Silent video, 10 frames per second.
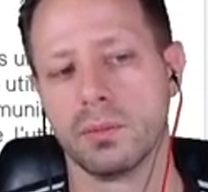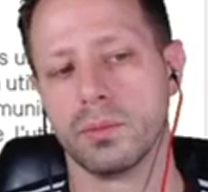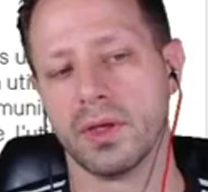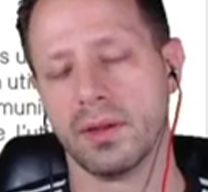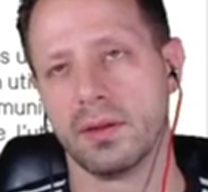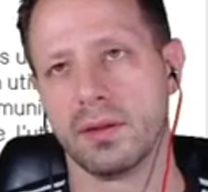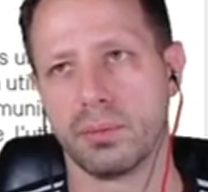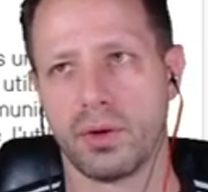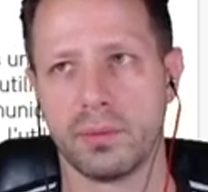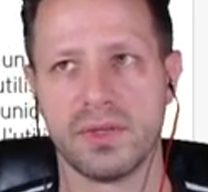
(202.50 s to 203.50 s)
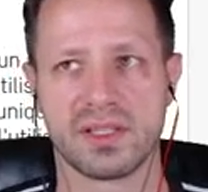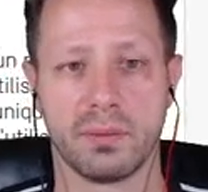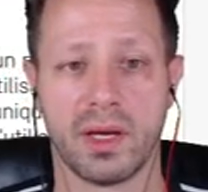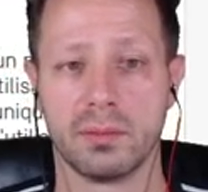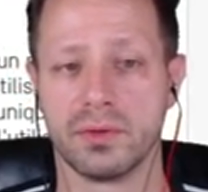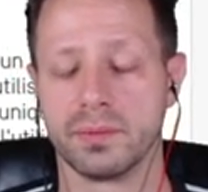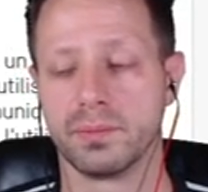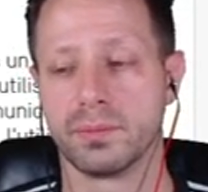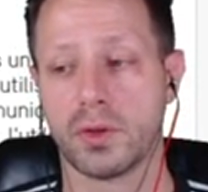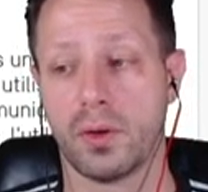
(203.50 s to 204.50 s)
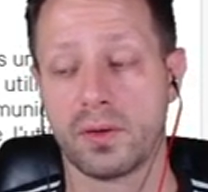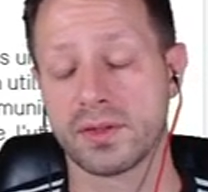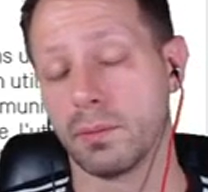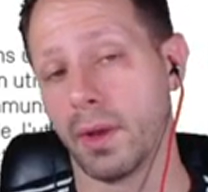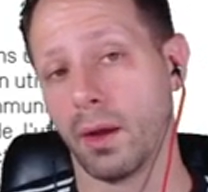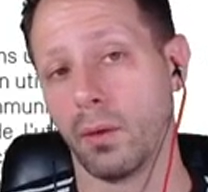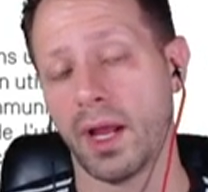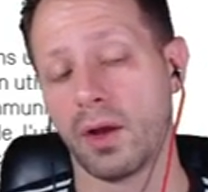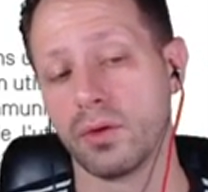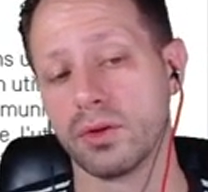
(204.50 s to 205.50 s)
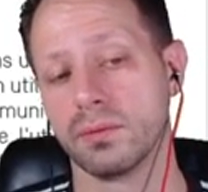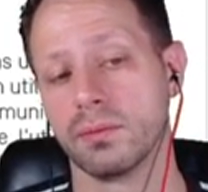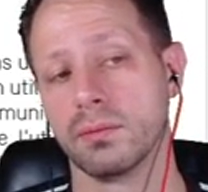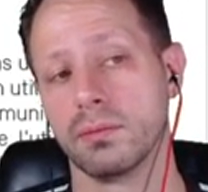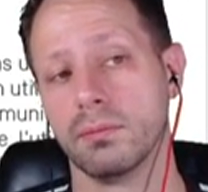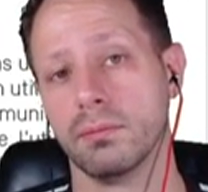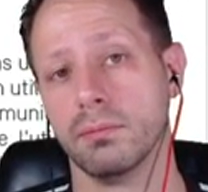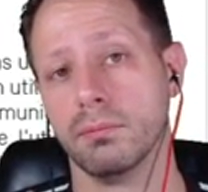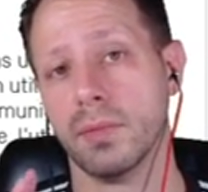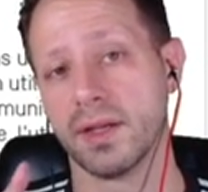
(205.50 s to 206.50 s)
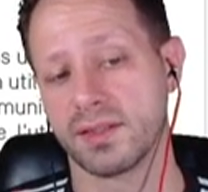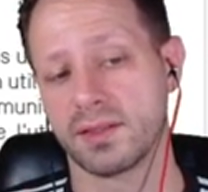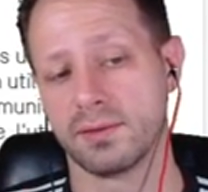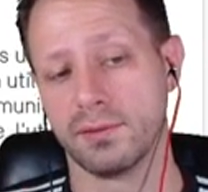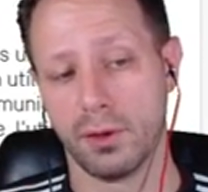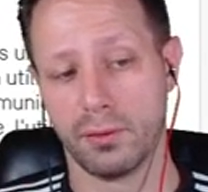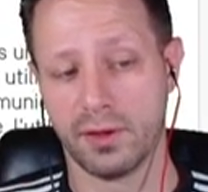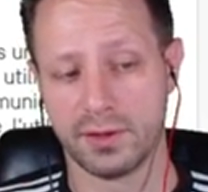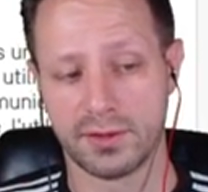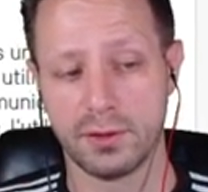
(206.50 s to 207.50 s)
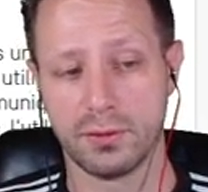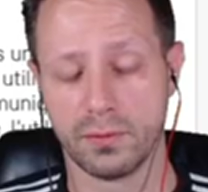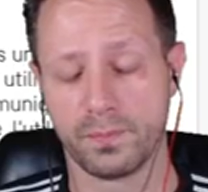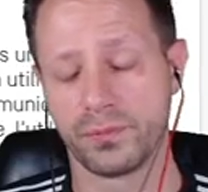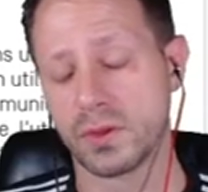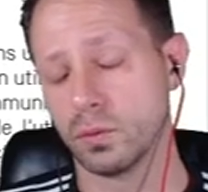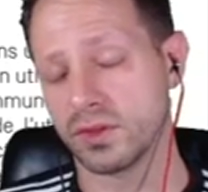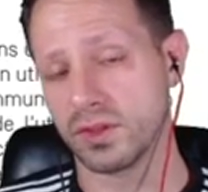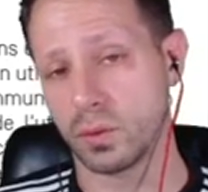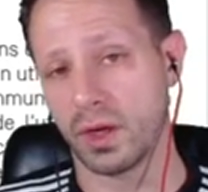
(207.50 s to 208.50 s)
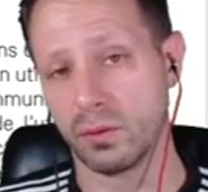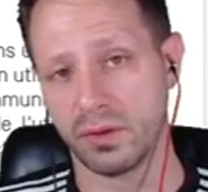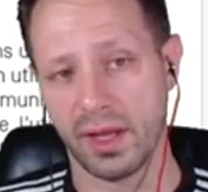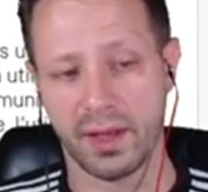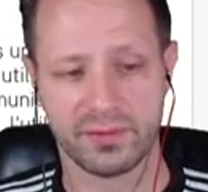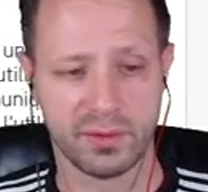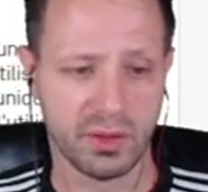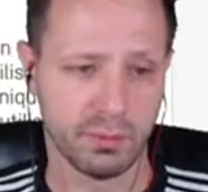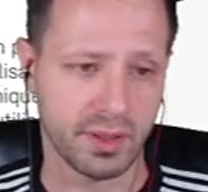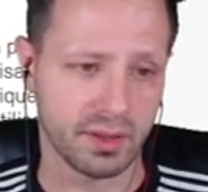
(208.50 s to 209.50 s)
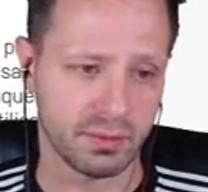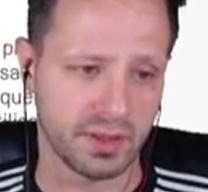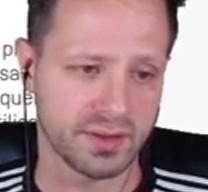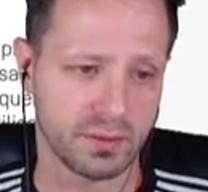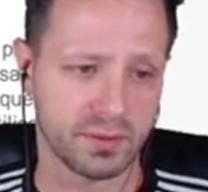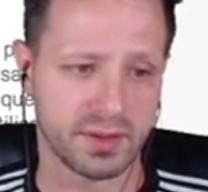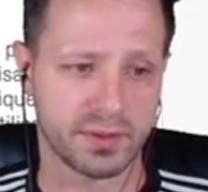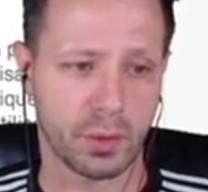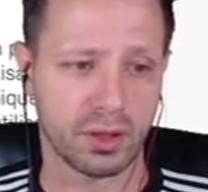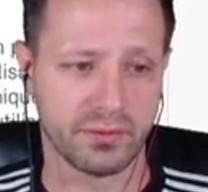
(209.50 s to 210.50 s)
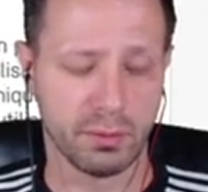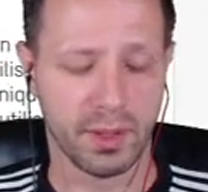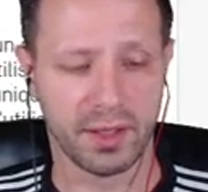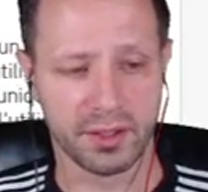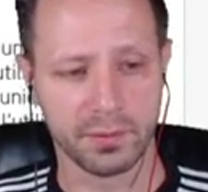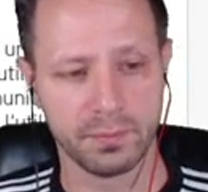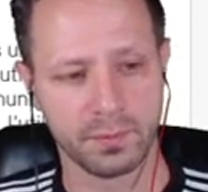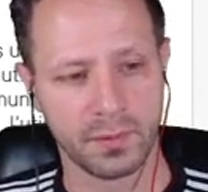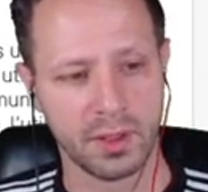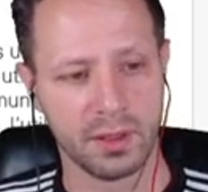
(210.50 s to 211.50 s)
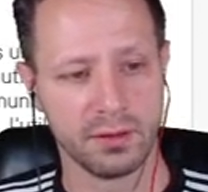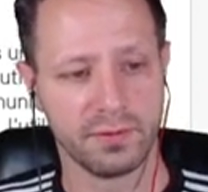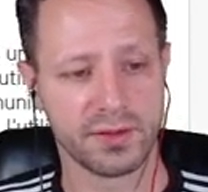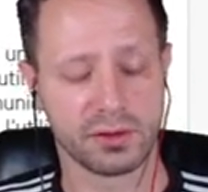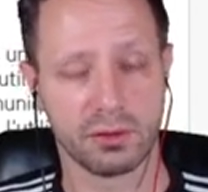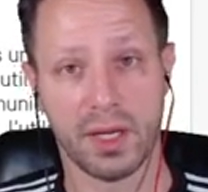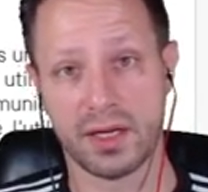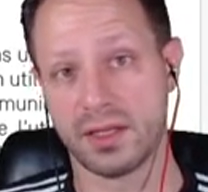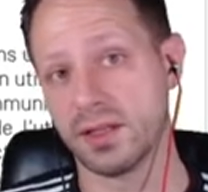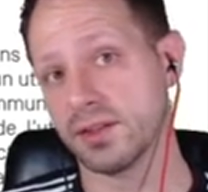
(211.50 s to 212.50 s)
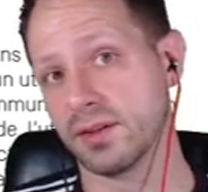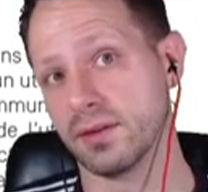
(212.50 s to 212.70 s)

But the problem is the Bible talks about how it must know that it's you, which is why it would have to be embedded because it, it's part of your body. Your physical body is